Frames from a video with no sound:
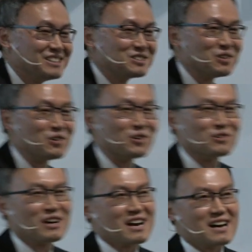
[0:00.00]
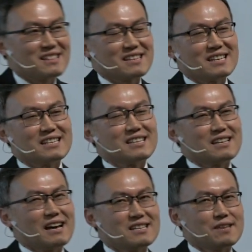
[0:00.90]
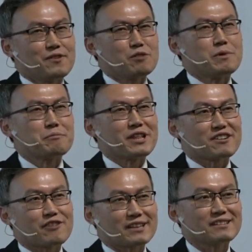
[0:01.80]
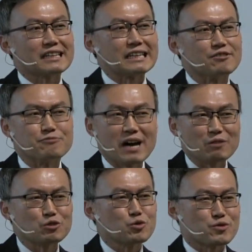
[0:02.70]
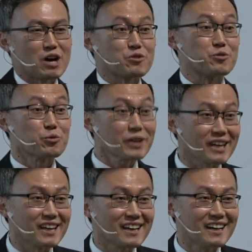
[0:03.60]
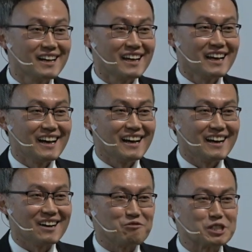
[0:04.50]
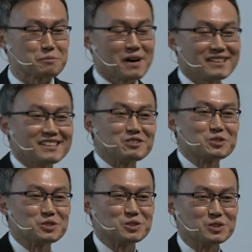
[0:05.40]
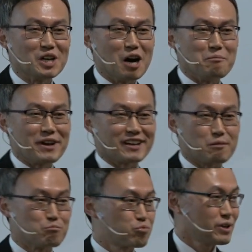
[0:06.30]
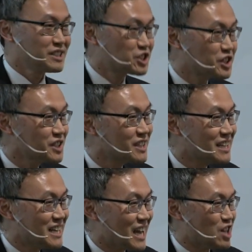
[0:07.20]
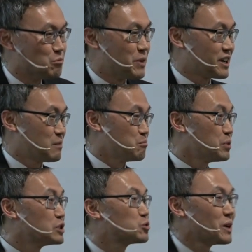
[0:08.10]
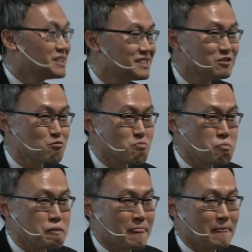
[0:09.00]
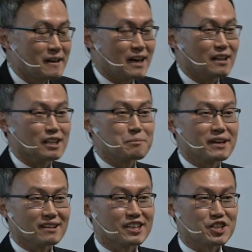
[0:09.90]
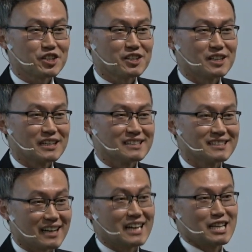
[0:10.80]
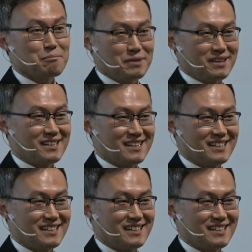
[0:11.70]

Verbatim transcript: So if I remember that correctly, around 2003, uh, responding to American pressure and American persuasion, uh, Libyan leader, the Qaddafi,